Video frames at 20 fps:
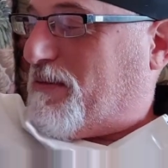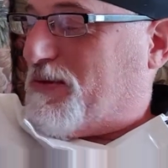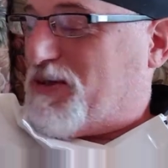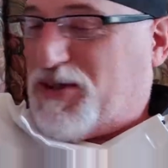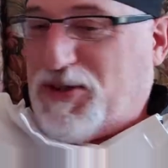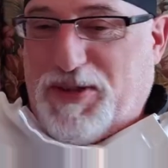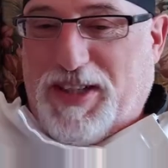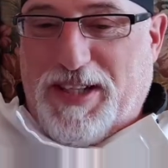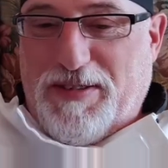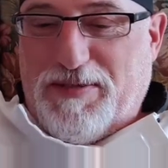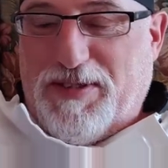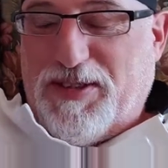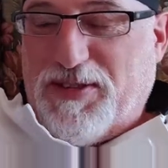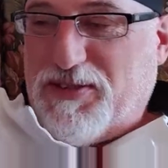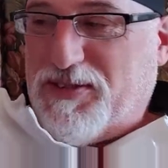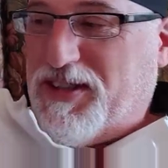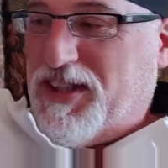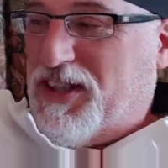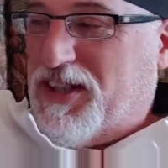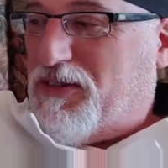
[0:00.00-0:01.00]
episode, Em,
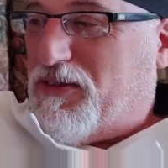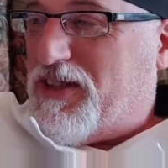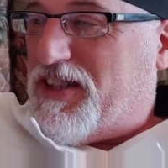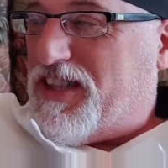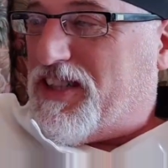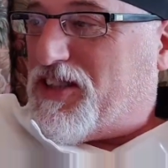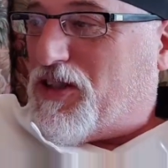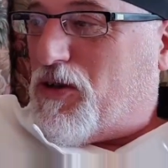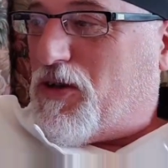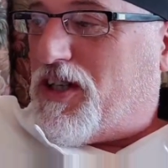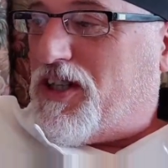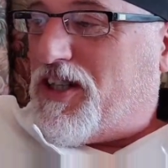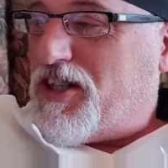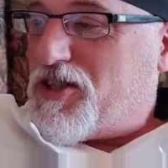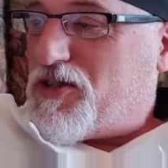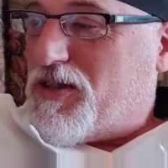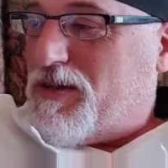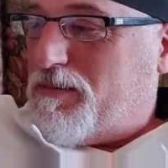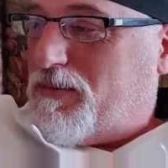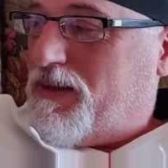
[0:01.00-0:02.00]
we did
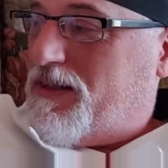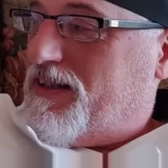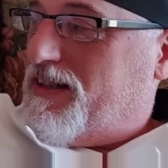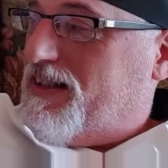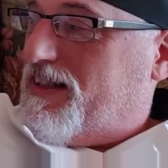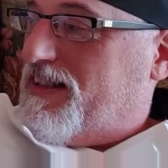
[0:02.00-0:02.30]
coconut shrimp